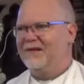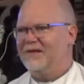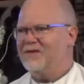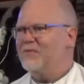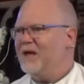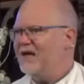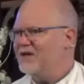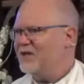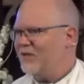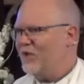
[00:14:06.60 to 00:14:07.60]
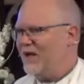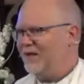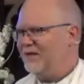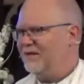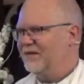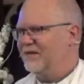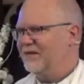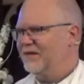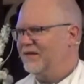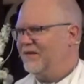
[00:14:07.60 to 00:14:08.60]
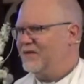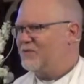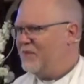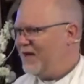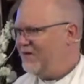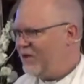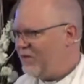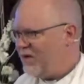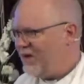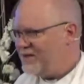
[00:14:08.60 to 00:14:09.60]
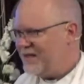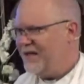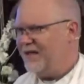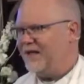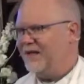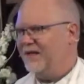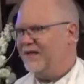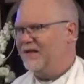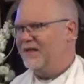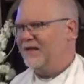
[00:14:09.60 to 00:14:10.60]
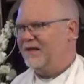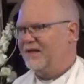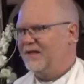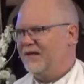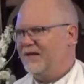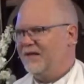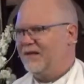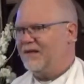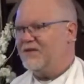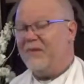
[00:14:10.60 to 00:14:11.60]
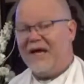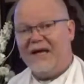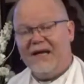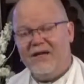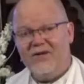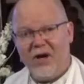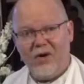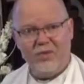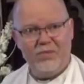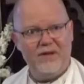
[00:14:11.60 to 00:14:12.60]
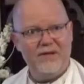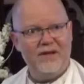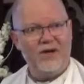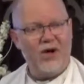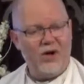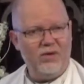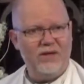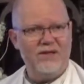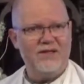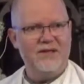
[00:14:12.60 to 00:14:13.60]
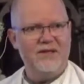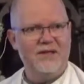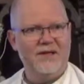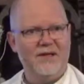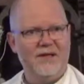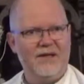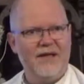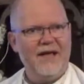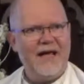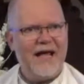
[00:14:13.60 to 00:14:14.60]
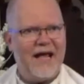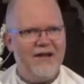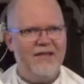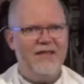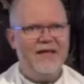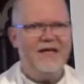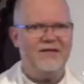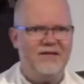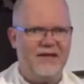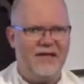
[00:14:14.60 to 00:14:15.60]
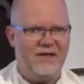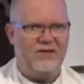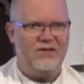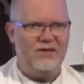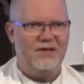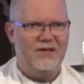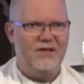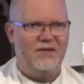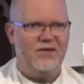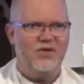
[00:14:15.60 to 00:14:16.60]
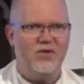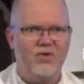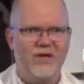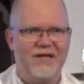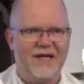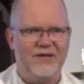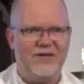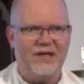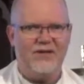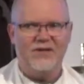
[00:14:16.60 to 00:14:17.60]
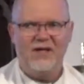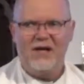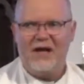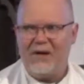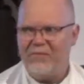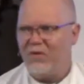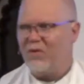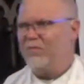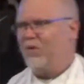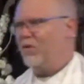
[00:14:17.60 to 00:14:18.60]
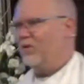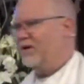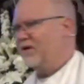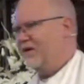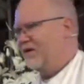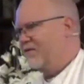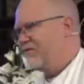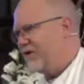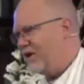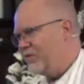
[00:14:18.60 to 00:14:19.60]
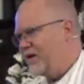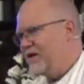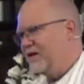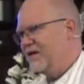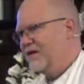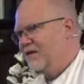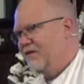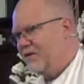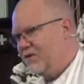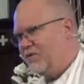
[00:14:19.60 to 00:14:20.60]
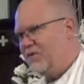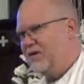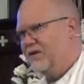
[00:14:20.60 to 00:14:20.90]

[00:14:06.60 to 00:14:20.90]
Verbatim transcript: This man is unwell. This man requires healing. This man needs hope and wholeness. And these things, this story tells us, are more important than following the law.